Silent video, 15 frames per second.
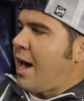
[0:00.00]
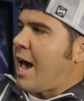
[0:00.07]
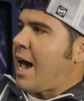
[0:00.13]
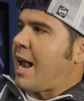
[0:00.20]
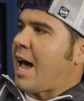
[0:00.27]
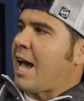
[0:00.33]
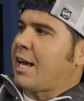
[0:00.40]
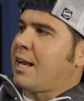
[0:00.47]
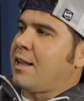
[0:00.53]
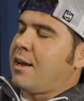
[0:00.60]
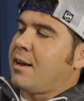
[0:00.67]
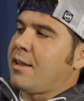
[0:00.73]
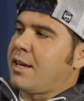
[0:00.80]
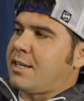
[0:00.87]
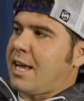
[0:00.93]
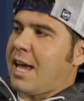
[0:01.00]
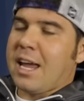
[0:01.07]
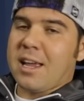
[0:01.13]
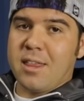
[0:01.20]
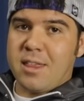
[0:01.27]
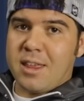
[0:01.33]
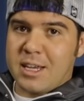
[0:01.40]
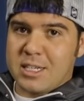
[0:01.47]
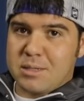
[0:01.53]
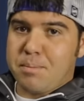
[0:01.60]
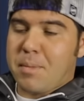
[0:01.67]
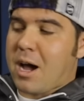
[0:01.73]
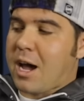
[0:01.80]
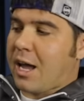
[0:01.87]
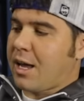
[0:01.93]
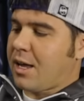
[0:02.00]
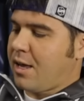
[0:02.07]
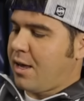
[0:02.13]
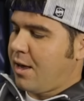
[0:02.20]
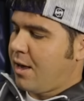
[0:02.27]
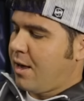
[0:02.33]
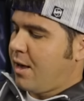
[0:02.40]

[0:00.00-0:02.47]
And I can literally take this mic,